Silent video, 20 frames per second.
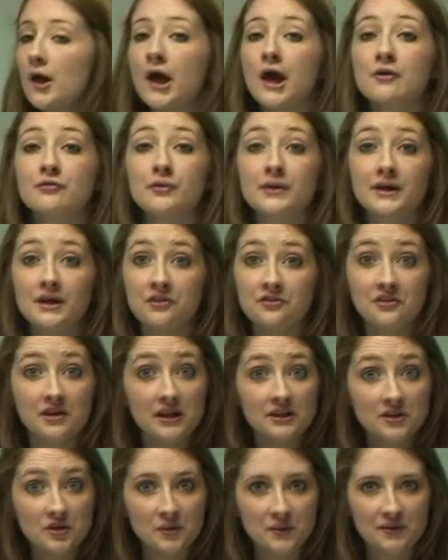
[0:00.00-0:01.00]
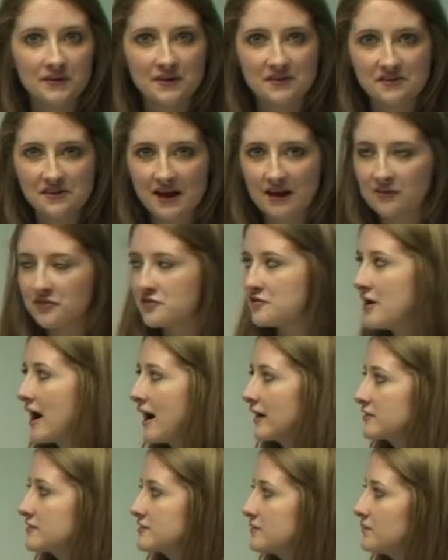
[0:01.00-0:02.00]
If we continue with this
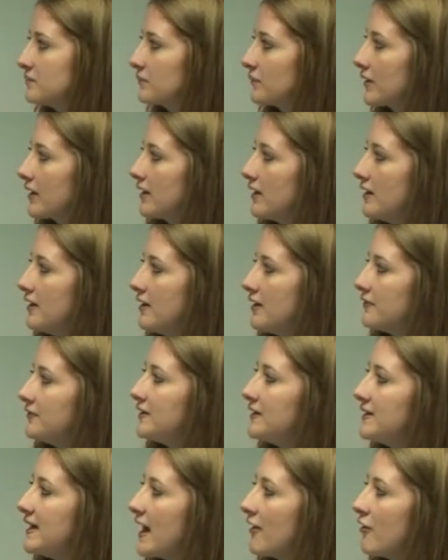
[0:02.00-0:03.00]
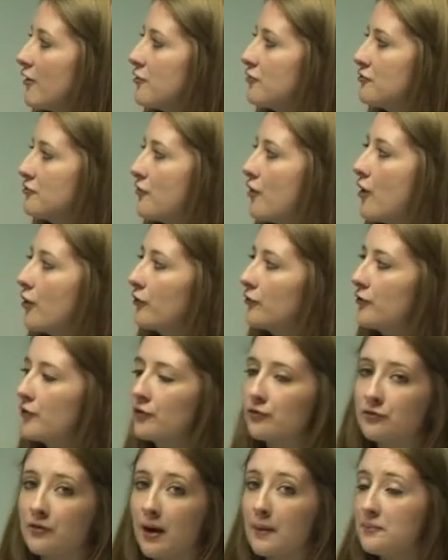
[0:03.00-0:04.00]
extract, the yellow fog
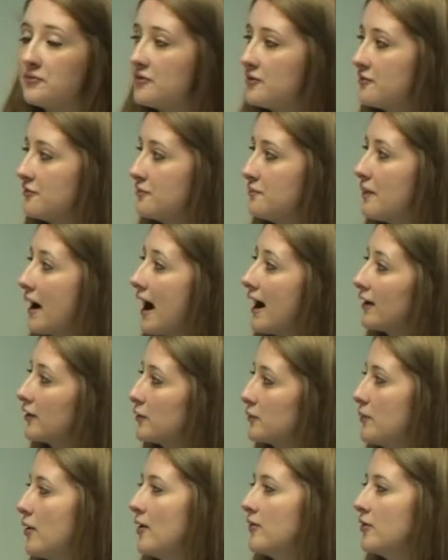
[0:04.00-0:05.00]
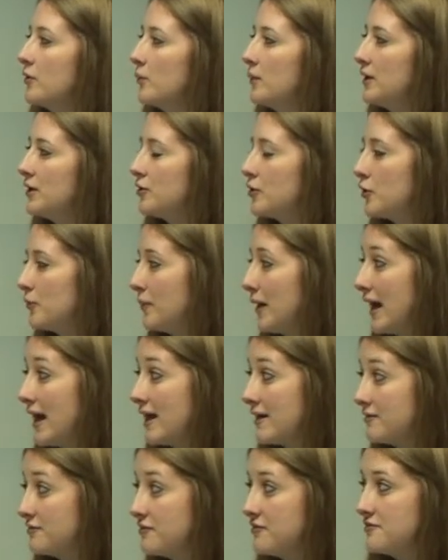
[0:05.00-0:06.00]
that rubs its back upon the window
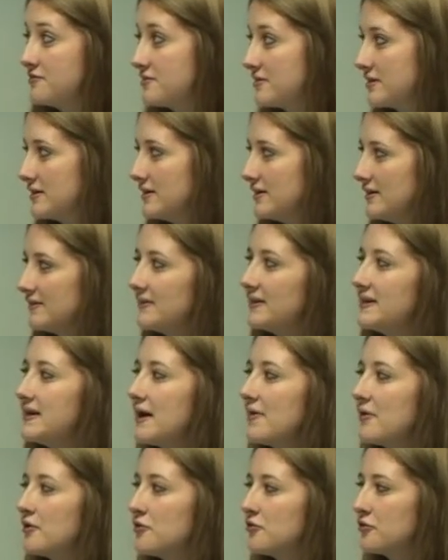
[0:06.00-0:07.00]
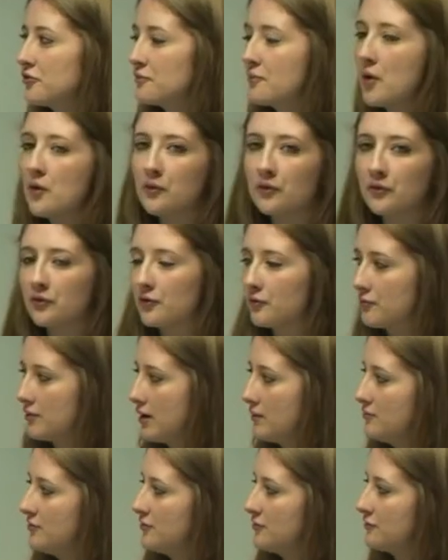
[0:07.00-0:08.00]
panes, the yellow smoke that
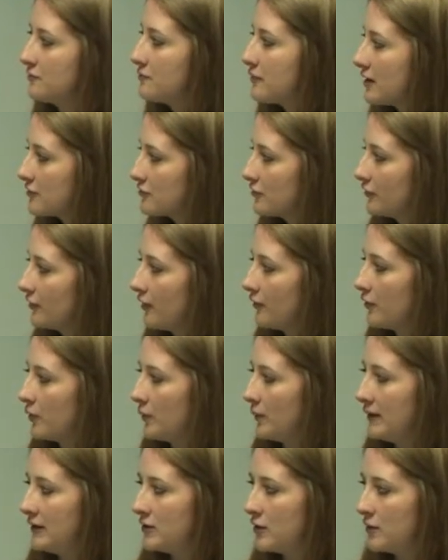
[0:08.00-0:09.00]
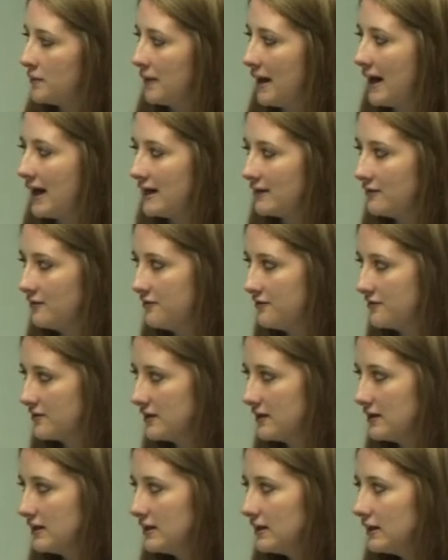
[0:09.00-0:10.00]
rubs its muzzle on the window panes,
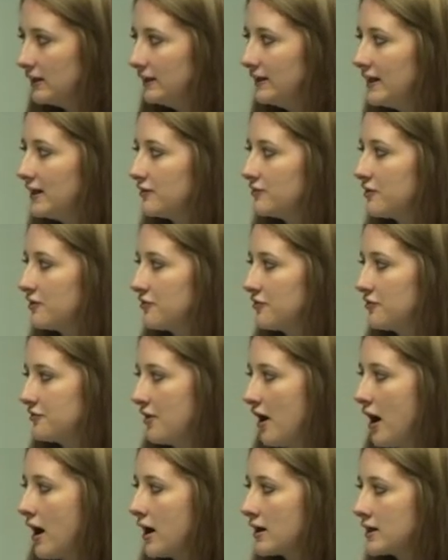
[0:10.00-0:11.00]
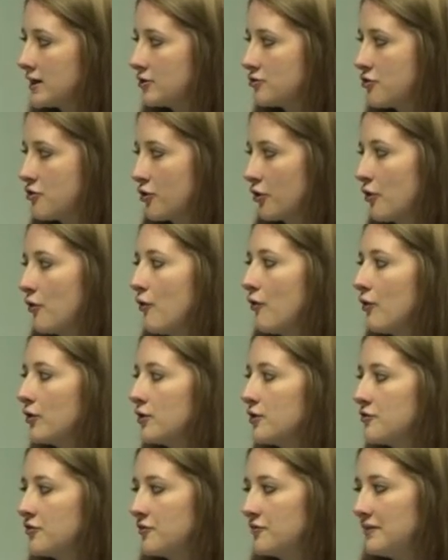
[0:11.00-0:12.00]
licked its tongue into the
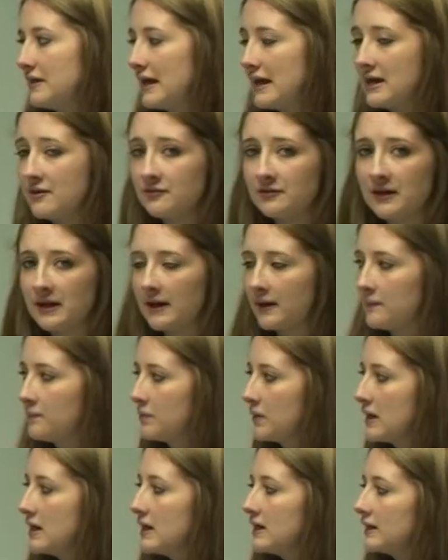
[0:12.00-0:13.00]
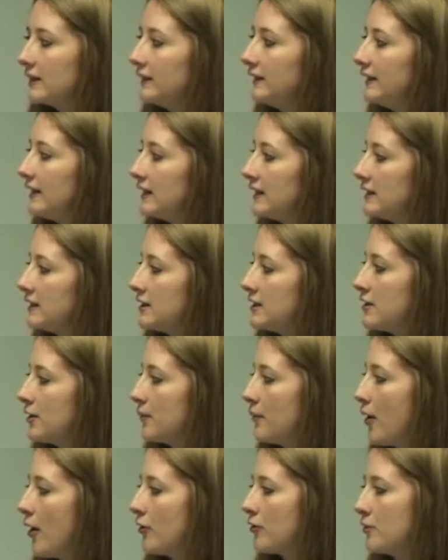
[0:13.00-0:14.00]
corners of the evening, lingered
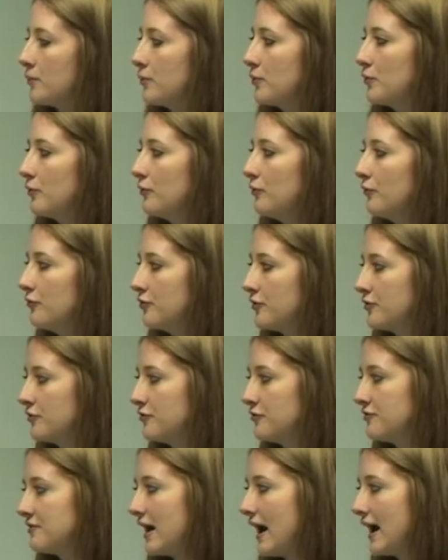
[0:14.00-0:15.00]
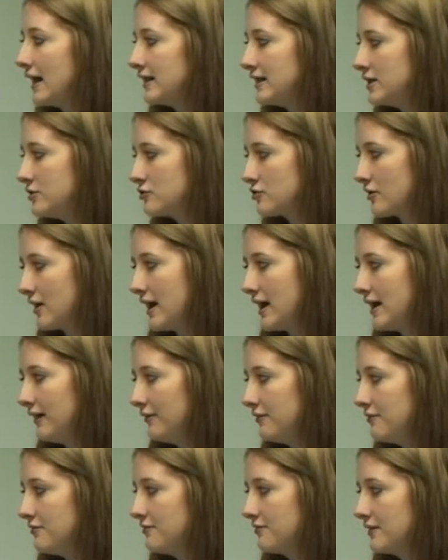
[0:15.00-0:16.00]
upon the pools that stand in
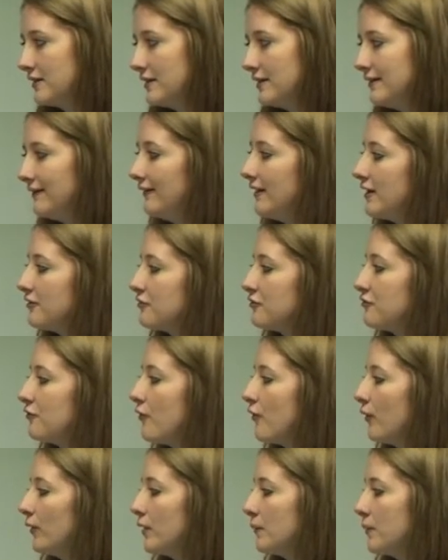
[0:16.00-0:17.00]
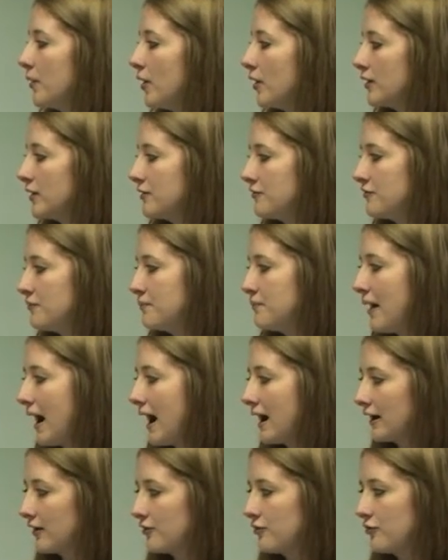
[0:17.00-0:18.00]
drains, let fall upon its
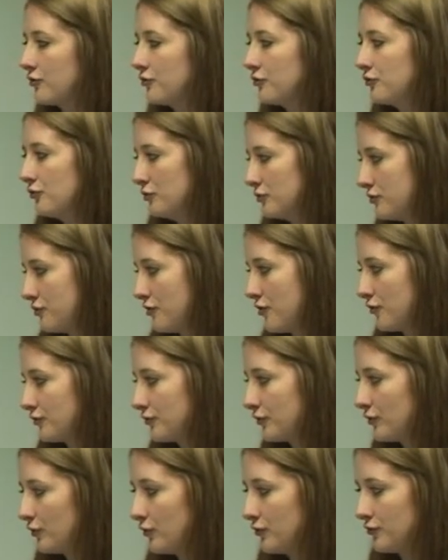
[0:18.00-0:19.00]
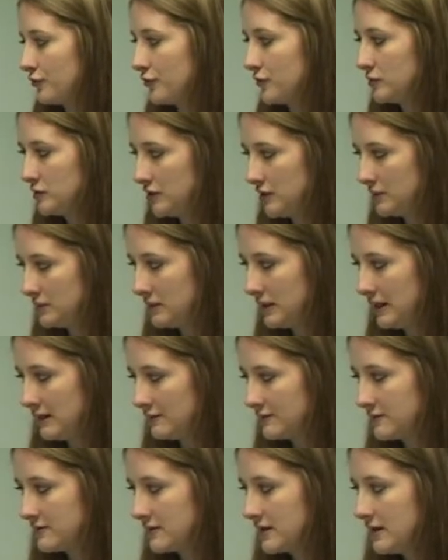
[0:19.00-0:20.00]
back the soot that falls from
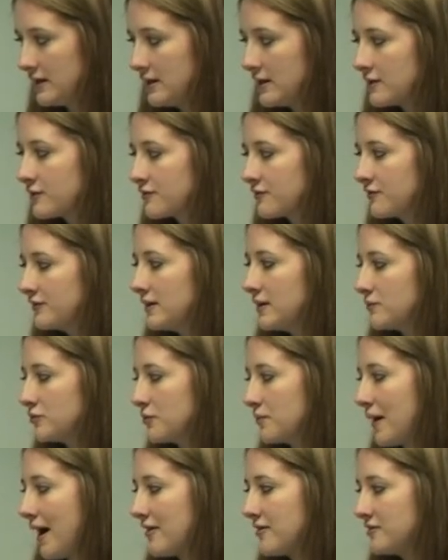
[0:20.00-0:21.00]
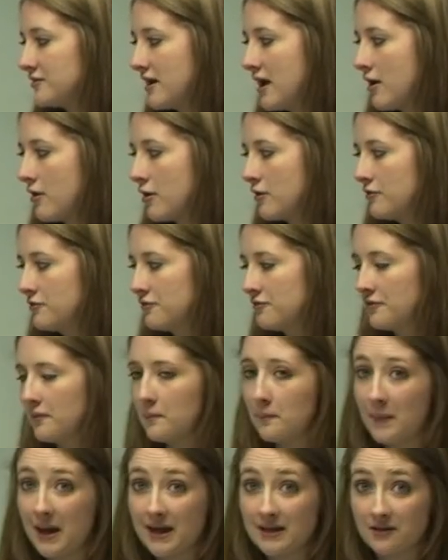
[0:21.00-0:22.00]
chimneys, slipped by the terrace,
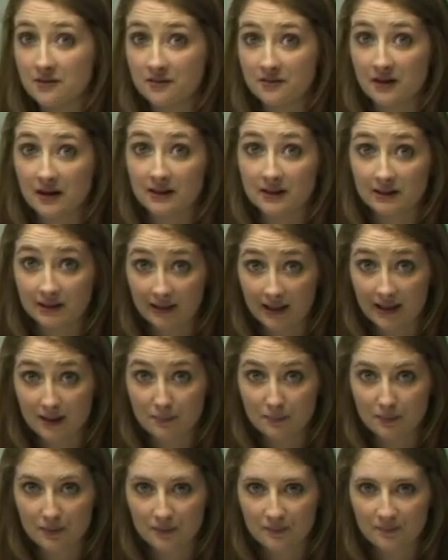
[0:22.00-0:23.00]
made a sudden leap.